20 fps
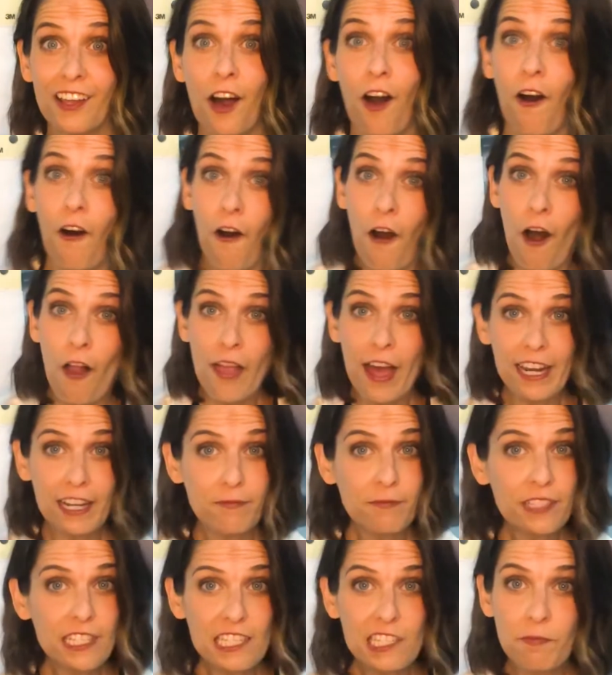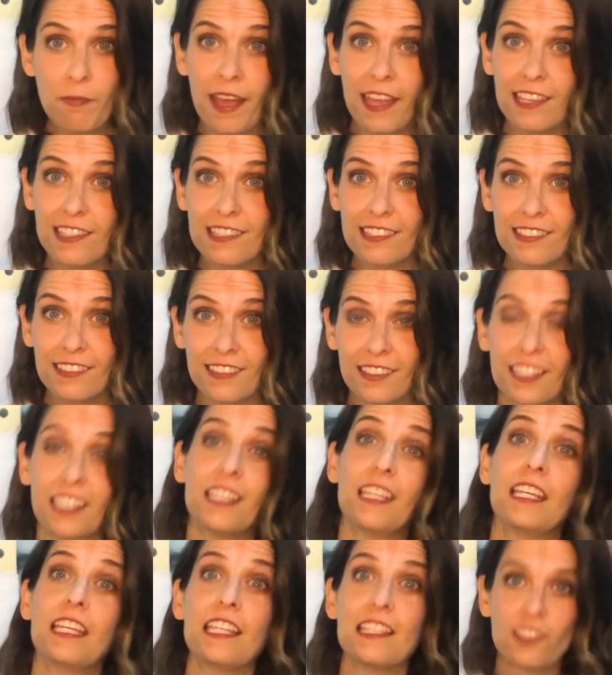All that empty space
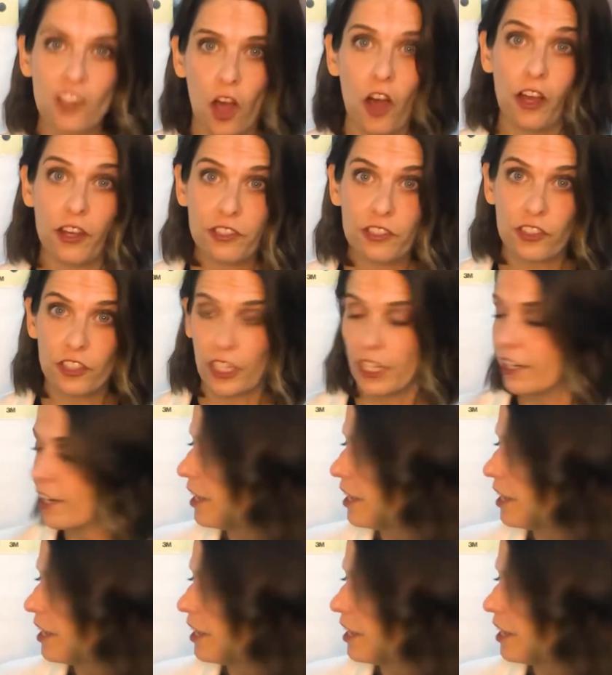is oxygen.